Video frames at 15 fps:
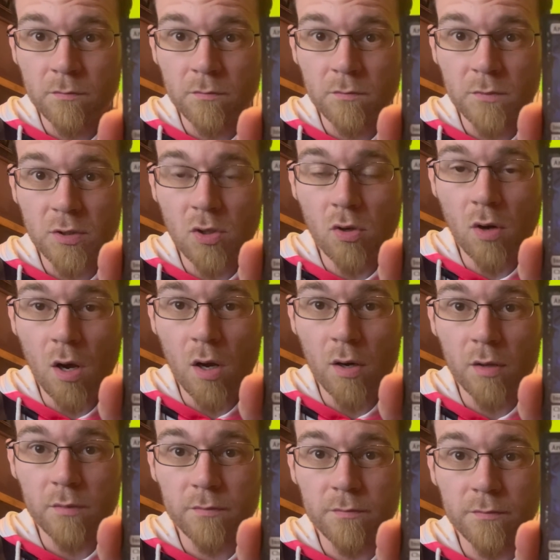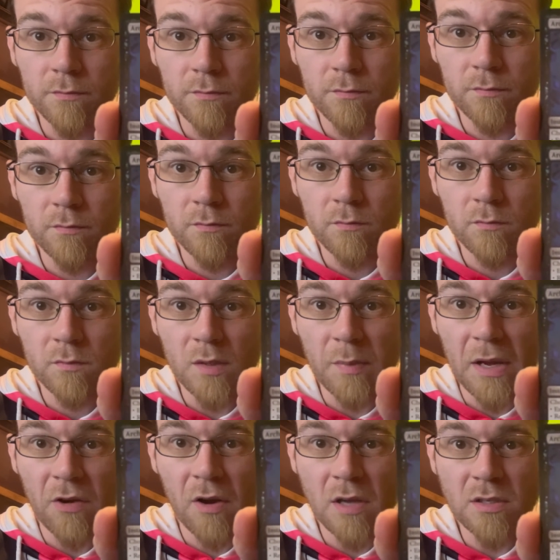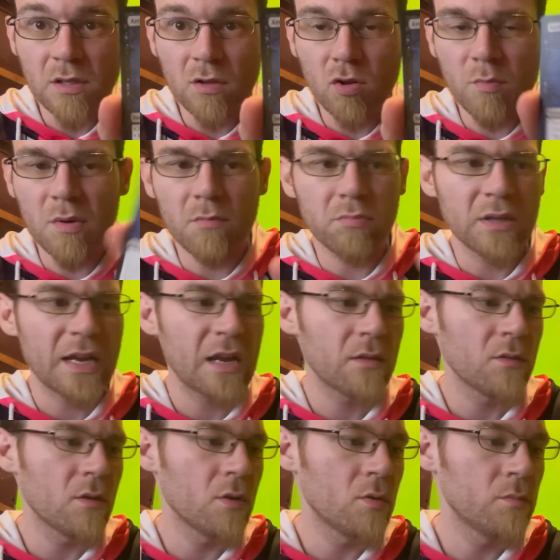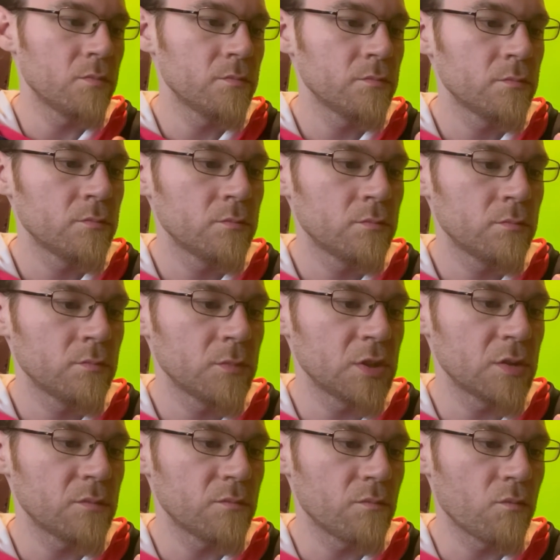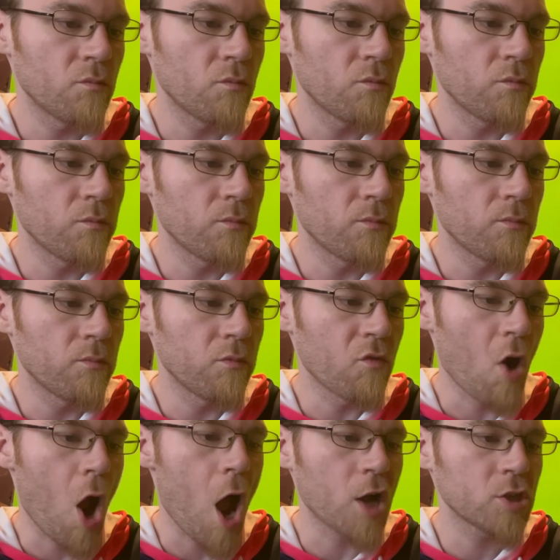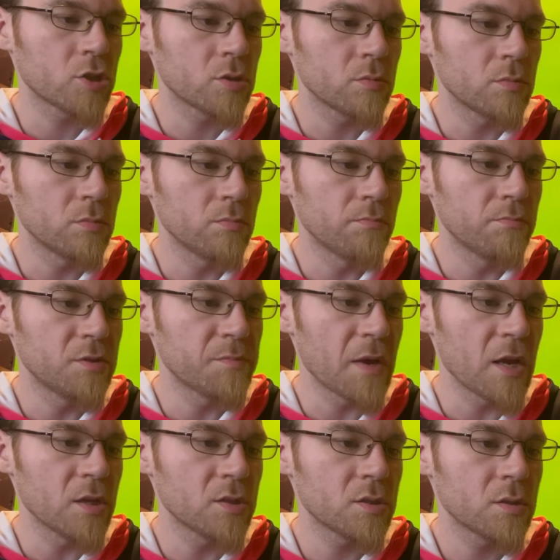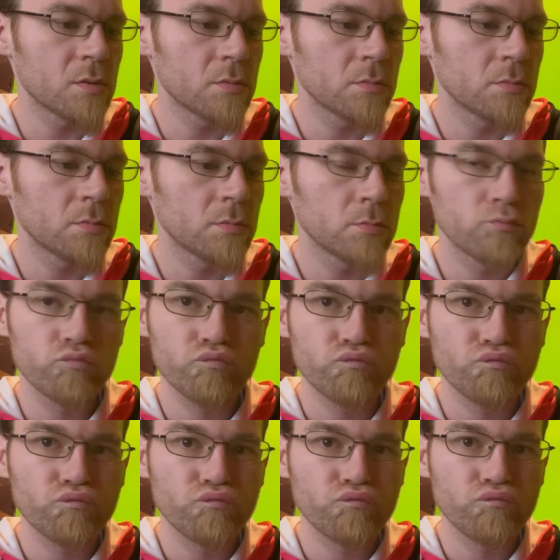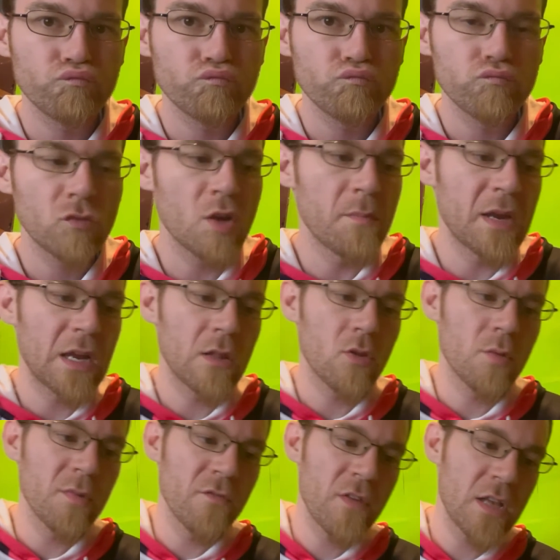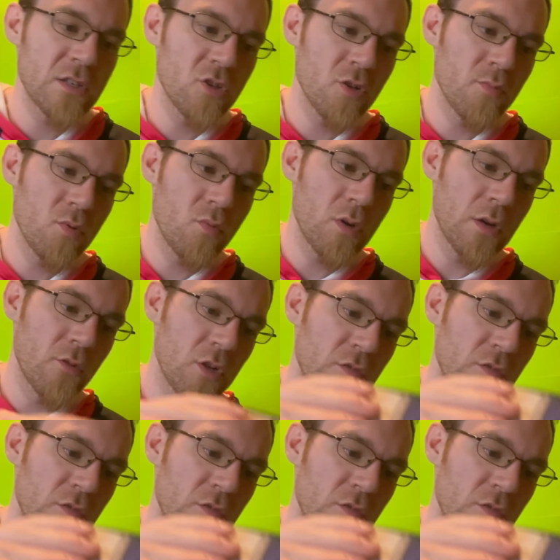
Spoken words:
It's cool art. The background is a little bit bland though. Just rocks and space. Can make it a little bit fancier, but whatever, it's